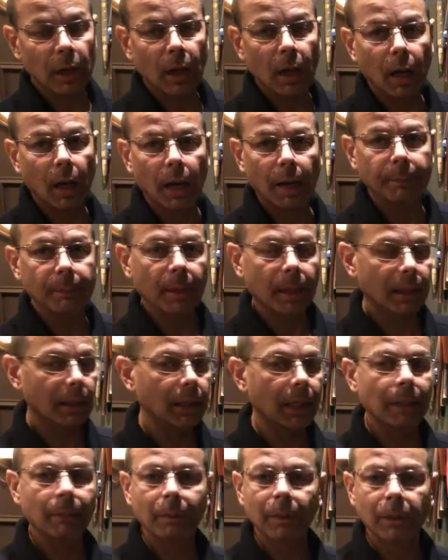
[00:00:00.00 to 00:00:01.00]
I'm not
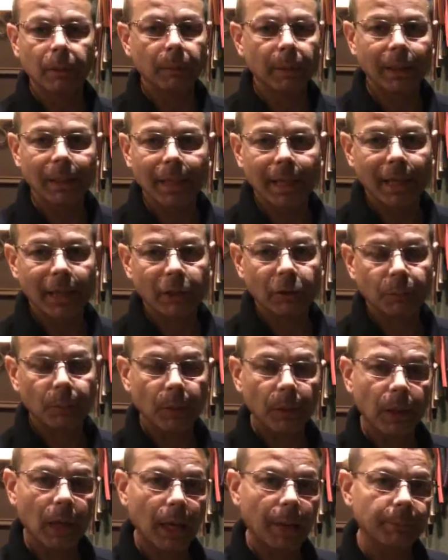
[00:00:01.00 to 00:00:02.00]
claiming to be an
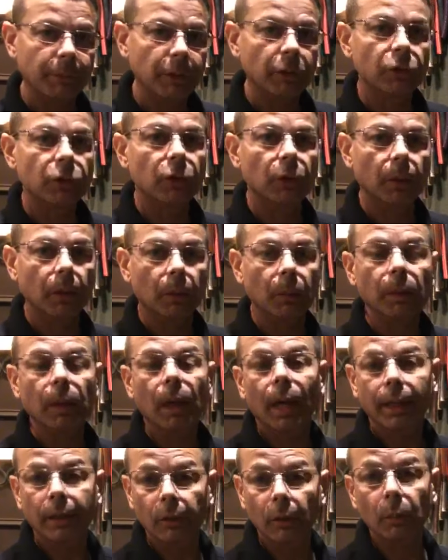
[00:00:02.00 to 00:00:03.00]
expert. I'm just doing what
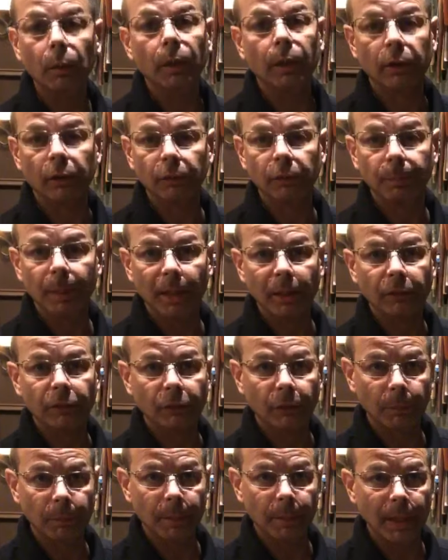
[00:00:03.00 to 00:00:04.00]
I know works best
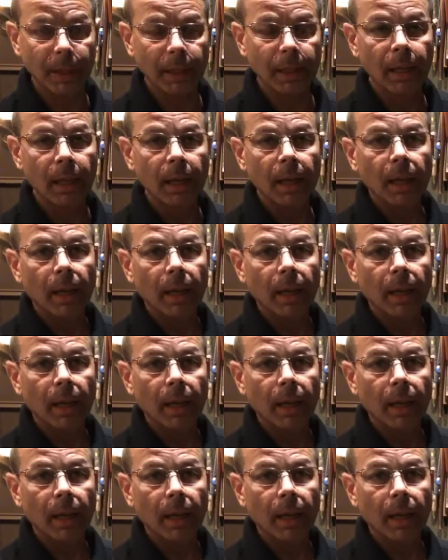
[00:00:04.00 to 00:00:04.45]
for me.